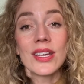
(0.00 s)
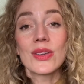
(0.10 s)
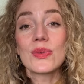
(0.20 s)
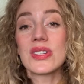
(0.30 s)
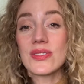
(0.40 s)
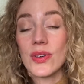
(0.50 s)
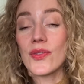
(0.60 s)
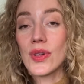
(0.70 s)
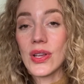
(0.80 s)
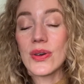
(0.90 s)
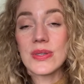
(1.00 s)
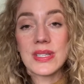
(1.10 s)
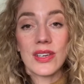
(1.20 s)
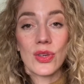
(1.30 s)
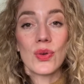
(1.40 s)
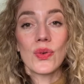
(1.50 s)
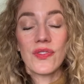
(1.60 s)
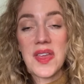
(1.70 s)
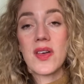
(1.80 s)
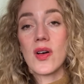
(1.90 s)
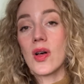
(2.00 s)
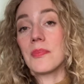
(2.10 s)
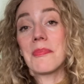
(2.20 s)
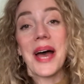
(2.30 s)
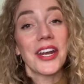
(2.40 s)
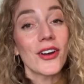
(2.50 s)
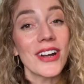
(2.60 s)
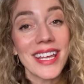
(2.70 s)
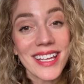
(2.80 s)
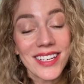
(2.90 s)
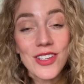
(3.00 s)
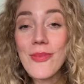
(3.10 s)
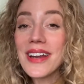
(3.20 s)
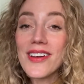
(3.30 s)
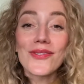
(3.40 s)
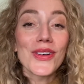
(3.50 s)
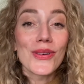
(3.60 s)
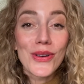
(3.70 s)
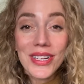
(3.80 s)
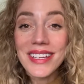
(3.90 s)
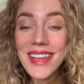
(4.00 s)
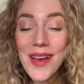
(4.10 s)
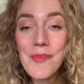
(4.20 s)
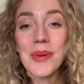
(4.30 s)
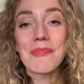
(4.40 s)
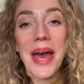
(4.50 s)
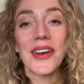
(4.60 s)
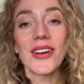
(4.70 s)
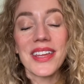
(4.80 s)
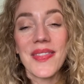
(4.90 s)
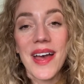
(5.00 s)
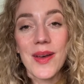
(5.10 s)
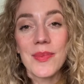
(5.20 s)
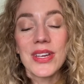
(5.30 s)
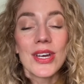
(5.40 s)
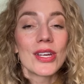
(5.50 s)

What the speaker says: You deserve clothes that you feel better in. You might not feel good in them, but better in them.